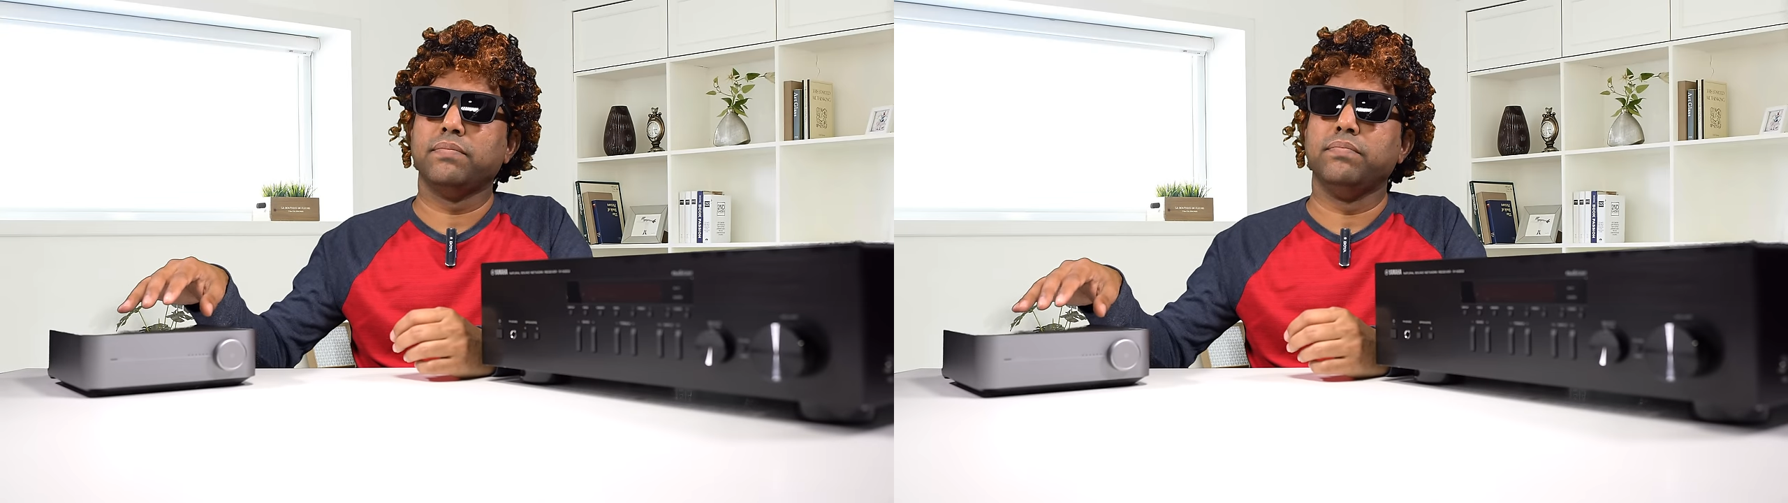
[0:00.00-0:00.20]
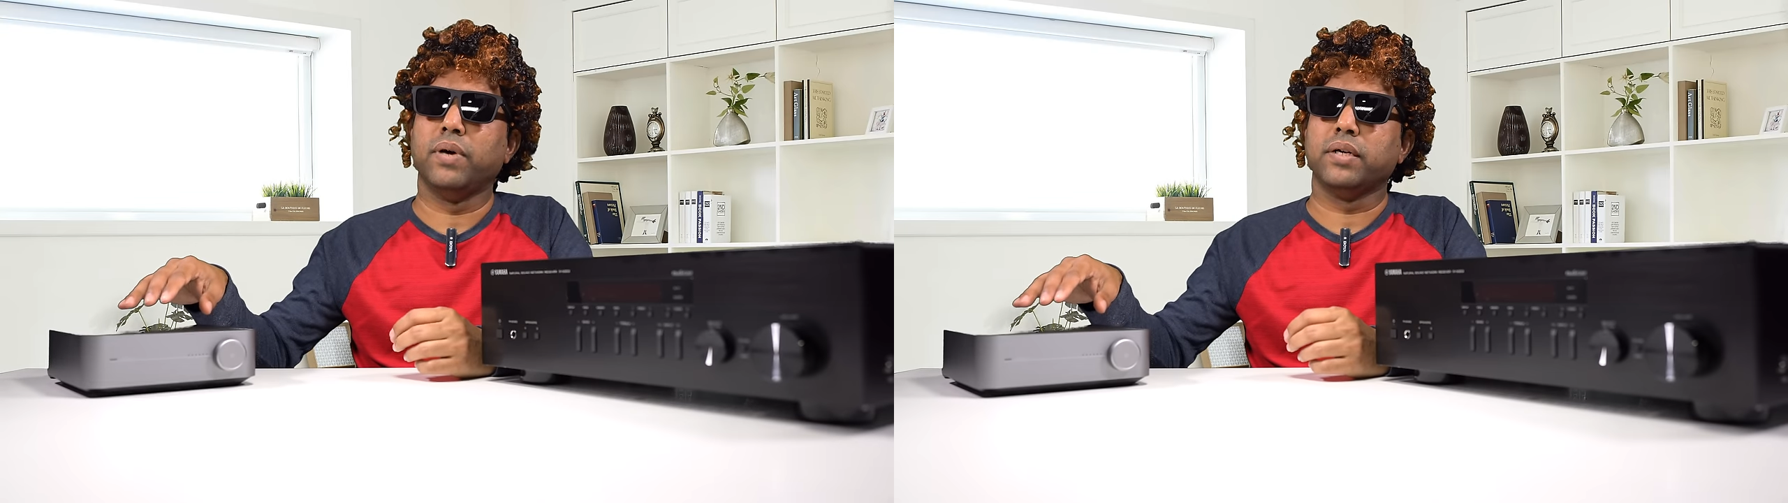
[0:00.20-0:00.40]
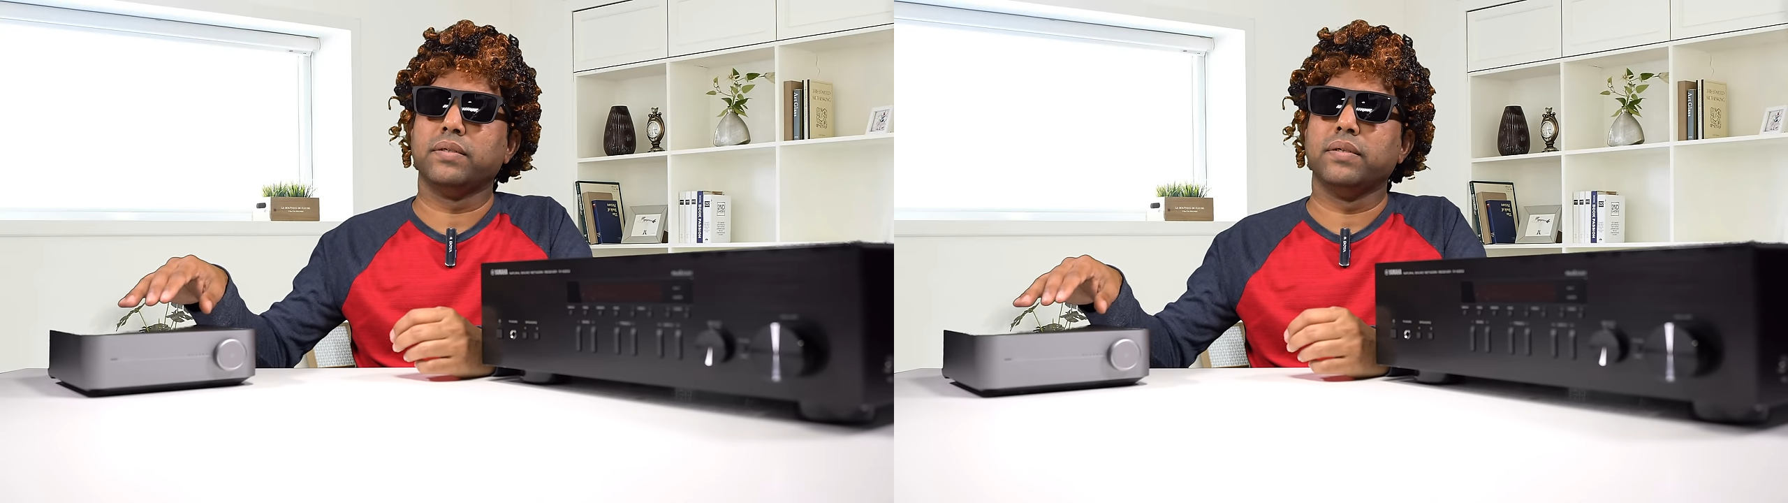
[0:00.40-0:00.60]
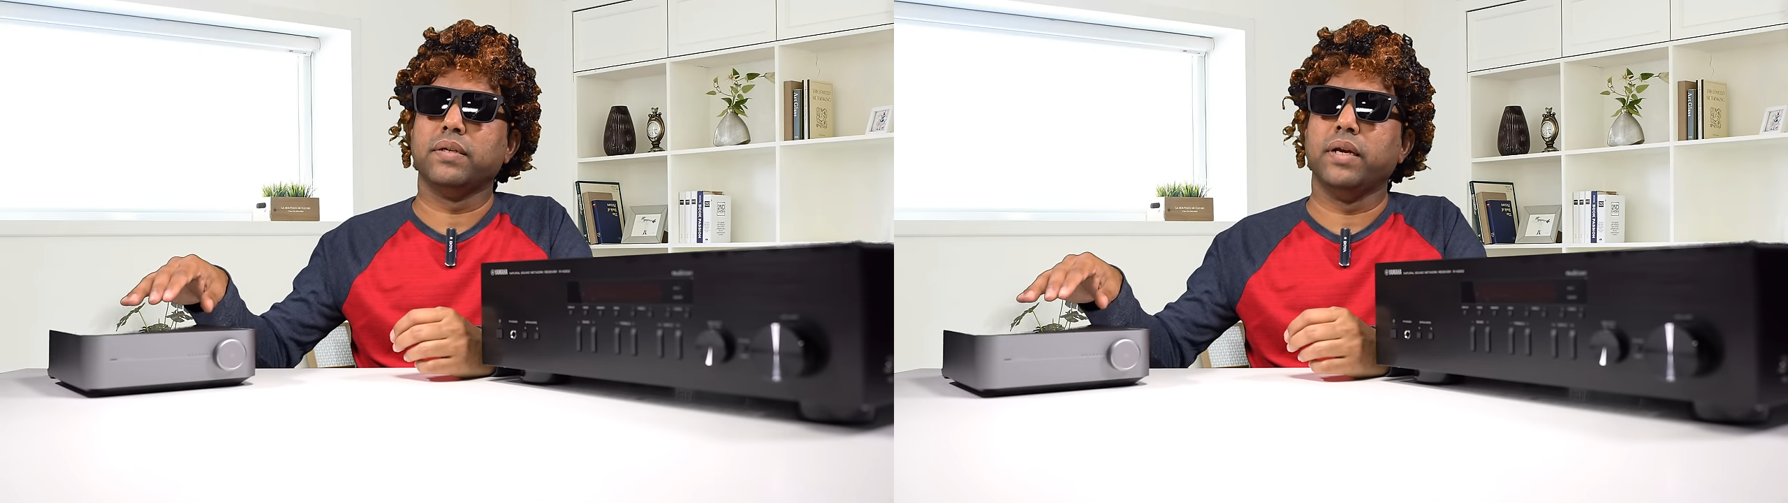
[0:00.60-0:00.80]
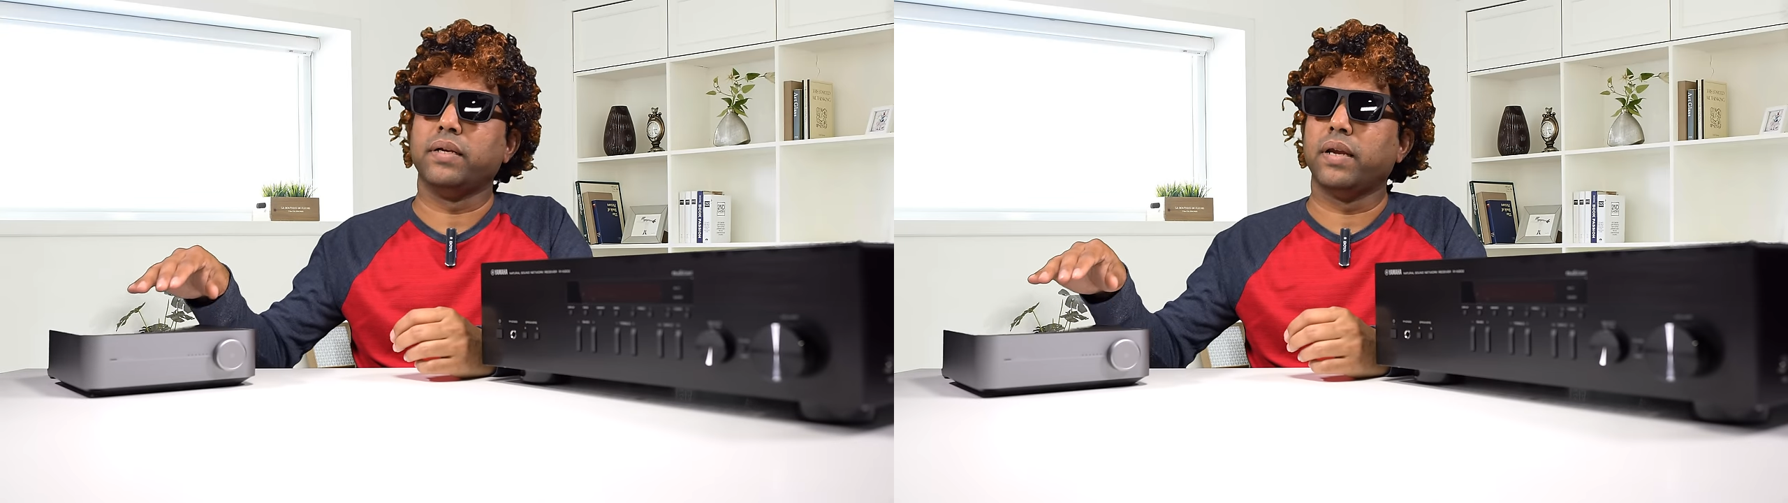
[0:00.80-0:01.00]
but
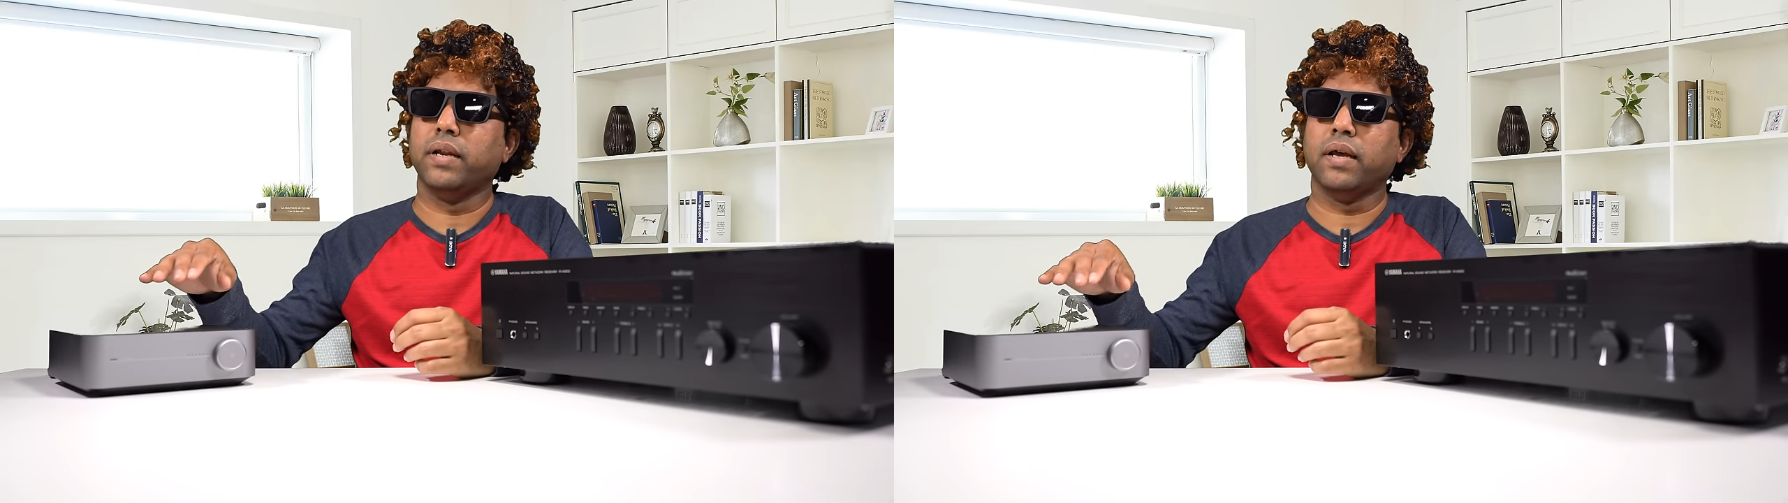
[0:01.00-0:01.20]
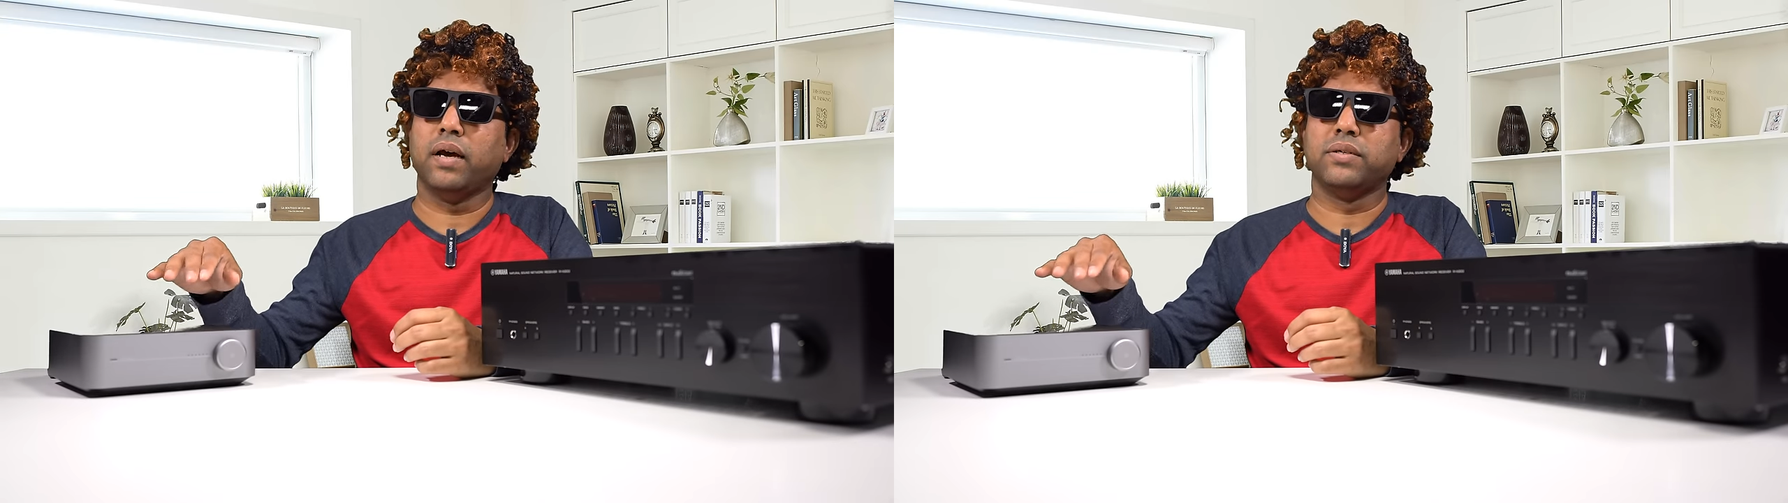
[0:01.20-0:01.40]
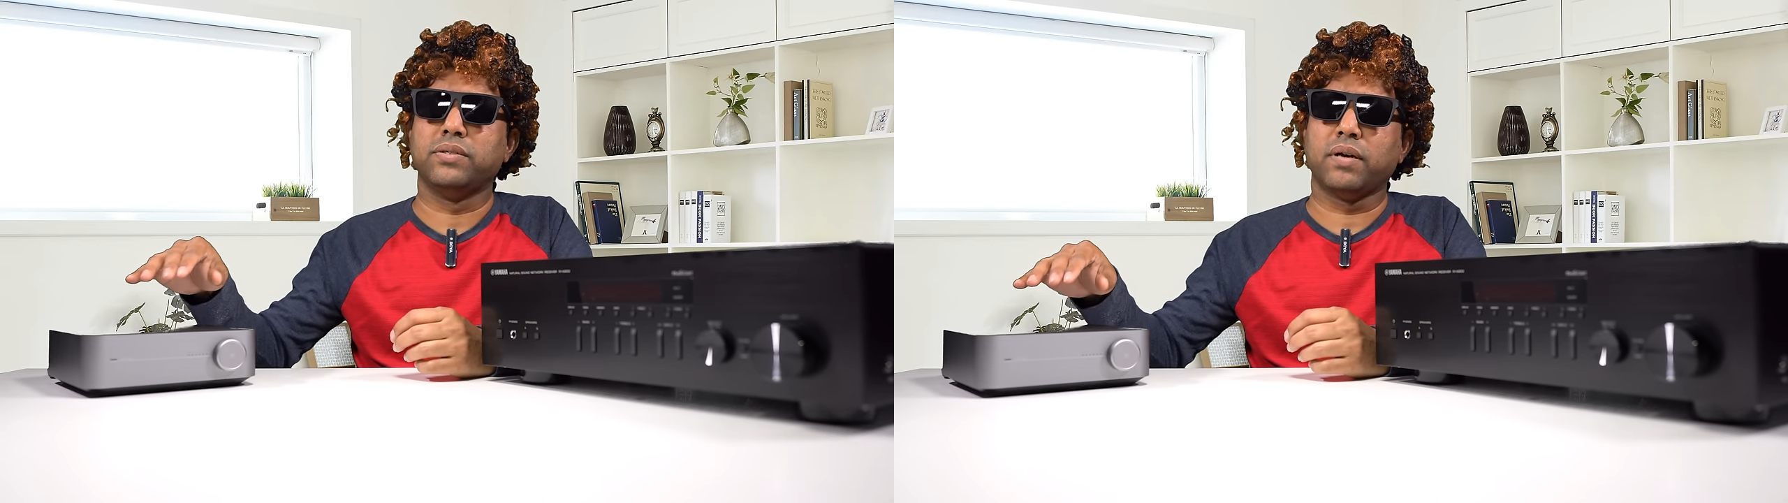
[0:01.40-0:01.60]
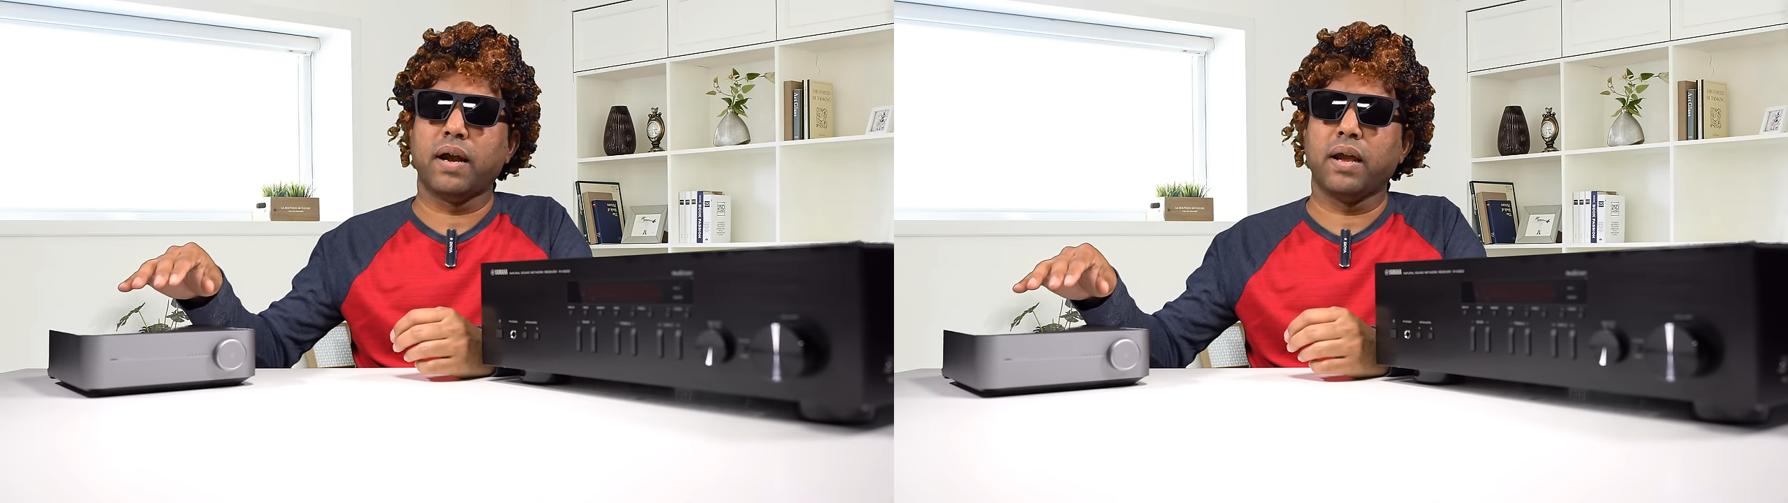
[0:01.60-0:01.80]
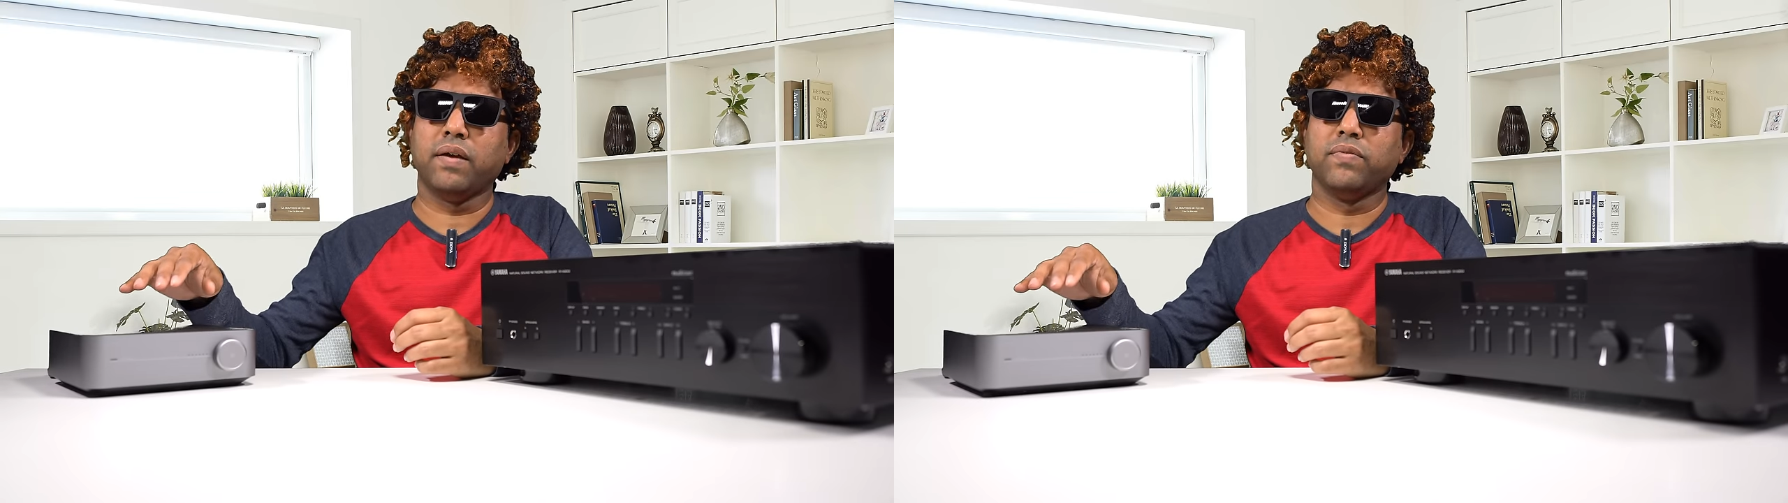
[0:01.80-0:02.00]
it cannot
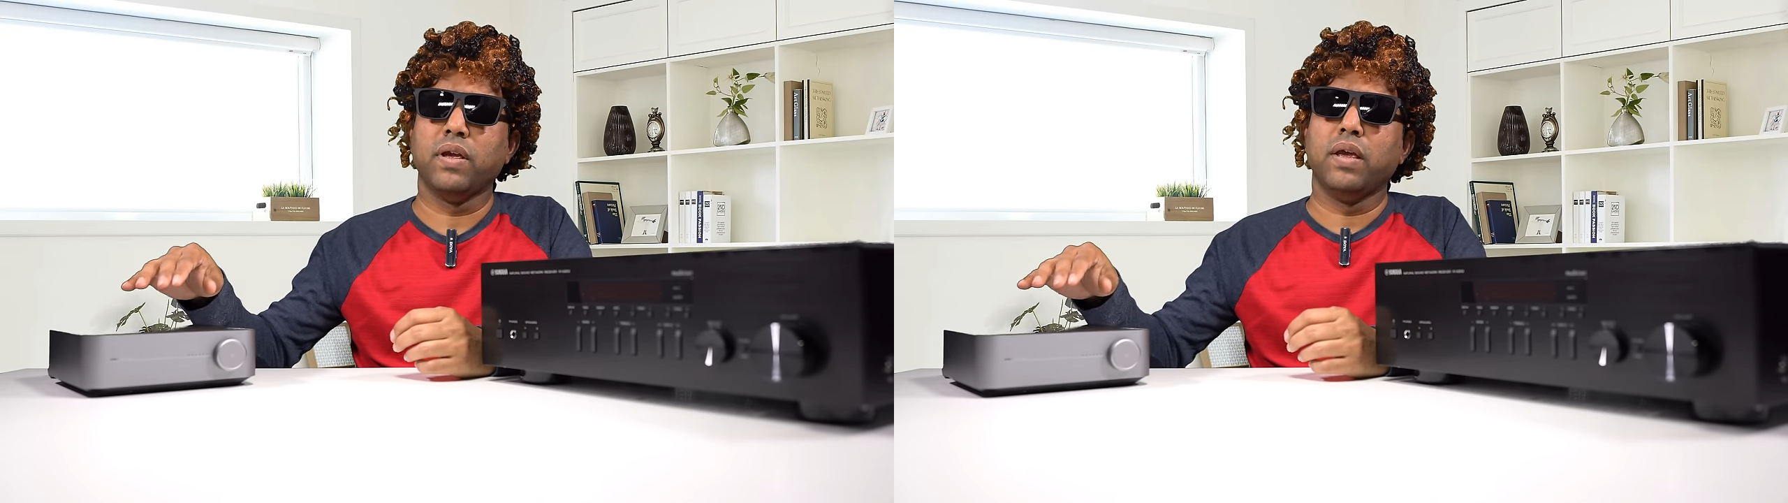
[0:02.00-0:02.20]
drive